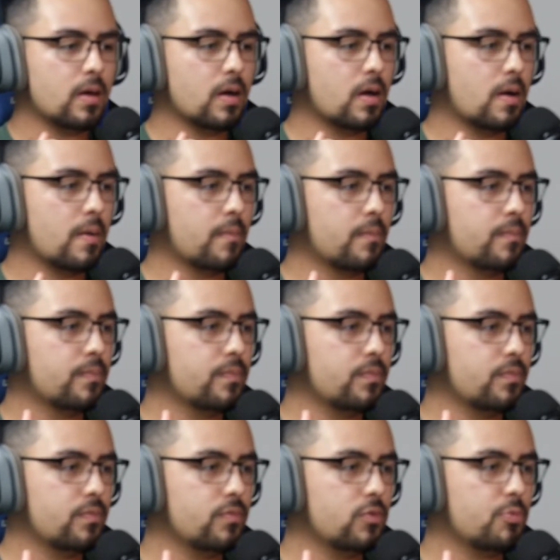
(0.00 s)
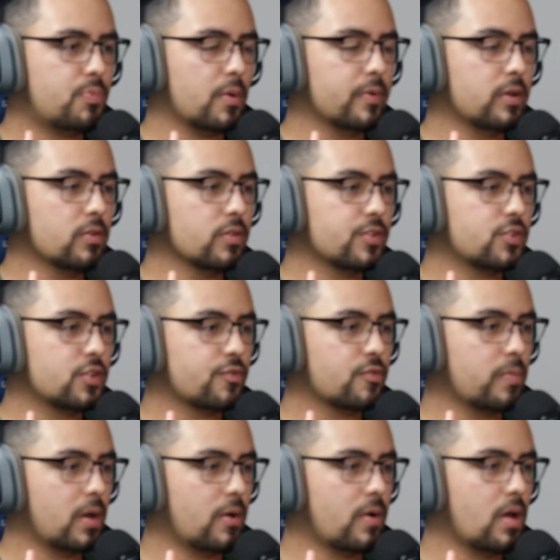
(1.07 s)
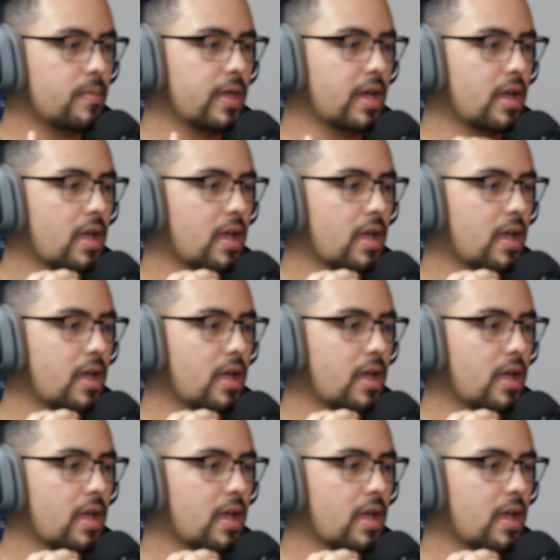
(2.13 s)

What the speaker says: You probably know this just from being around me.